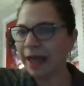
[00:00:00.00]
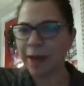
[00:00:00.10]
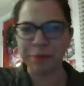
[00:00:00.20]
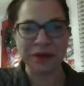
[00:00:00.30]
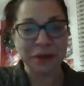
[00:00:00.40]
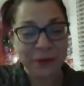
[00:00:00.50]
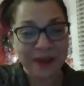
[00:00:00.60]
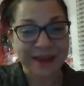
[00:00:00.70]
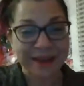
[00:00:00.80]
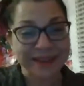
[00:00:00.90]
Happy
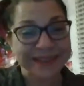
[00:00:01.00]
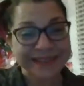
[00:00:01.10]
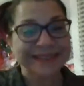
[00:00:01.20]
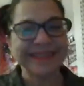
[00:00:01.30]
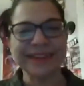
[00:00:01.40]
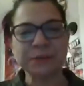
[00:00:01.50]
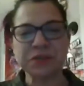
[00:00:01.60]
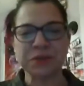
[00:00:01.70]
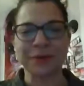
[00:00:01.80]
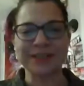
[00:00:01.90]
New Year.
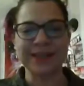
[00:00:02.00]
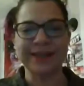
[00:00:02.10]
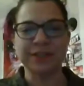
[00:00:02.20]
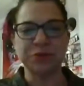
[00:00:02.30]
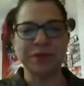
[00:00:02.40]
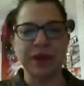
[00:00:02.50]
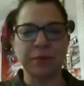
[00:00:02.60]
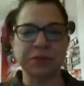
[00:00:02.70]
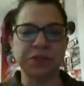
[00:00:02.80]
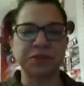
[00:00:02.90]
So excited to be
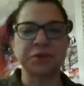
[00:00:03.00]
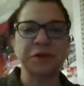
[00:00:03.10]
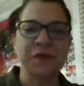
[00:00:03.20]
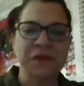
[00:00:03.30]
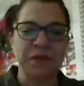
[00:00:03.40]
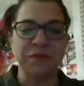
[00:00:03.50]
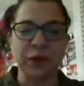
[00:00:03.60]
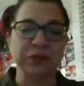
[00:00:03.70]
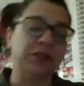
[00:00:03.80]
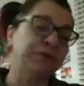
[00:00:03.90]
able to do the
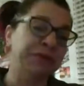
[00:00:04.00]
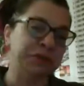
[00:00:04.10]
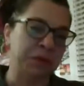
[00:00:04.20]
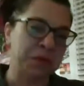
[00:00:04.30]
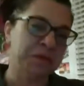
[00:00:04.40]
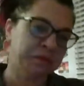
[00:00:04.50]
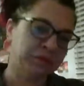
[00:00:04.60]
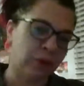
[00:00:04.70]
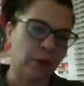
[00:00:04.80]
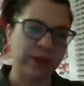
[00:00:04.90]
first official
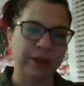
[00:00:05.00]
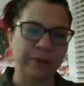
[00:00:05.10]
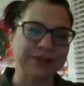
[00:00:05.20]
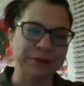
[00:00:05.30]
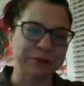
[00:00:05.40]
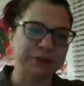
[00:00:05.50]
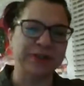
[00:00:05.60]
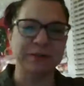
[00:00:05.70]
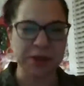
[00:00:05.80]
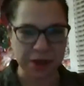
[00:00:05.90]
oily resolution
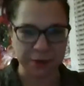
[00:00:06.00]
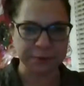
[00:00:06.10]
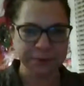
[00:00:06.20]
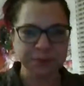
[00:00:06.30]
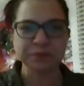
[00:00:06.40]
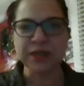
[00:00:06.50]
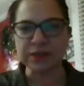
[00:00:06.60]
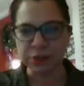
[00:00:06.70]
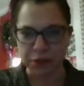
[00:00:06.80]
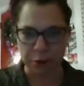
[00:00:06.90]
of the year.
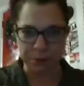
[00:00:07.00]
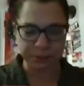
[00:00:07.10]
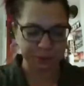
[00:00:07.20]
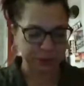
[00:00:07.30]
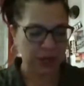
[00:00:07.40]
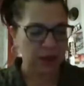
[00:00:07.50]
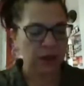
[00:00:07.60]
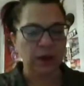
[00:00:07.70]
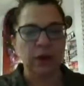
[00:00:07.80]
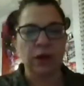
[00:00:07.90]
So,
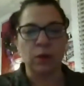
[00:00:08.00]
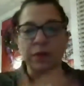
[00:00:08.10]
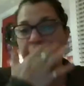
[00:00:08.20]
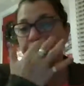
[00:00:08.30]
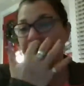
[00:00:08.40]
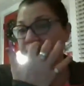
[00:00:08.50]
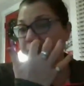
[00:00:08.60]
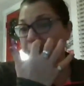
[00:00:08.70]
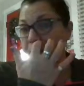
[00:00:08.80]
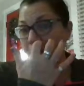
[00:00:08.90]
with that being
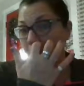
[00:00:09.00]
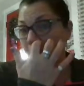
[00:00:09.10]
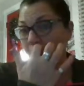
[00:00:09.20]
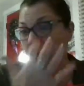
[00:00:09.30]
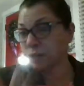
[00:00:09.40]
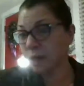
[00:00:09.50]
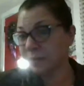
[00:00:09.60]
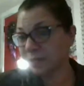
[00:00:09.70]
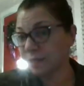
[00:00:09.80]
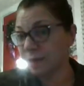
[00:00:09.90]
said, our
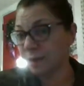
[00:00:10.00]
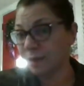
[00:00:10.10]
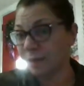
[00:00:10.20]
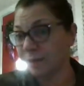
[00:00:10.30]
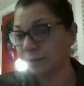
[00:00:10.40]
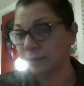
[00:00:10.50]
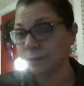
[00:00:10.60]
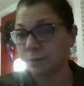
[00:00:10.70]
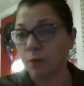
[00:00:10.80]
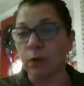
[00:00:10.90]
topic today is
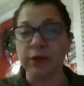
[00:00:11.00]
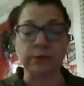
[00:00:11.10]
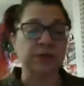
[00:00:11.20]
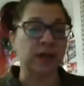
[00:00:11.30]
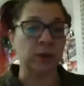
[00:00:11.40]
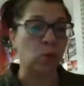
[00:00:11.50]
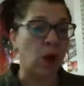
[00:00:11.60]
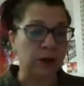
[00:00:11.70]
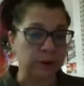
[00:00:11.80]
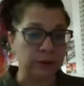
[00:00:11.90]
oils and
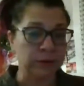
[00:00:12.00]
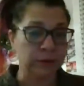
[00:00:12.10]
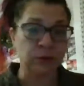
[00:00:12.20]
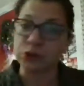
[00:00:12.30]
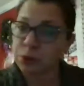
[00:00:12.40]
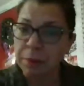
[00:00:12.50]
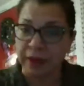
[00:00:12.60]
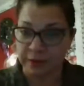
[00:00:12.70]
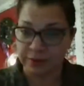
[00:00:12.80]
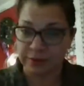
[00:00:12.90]
water do
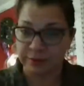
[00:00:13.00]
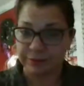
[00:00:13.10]
mix.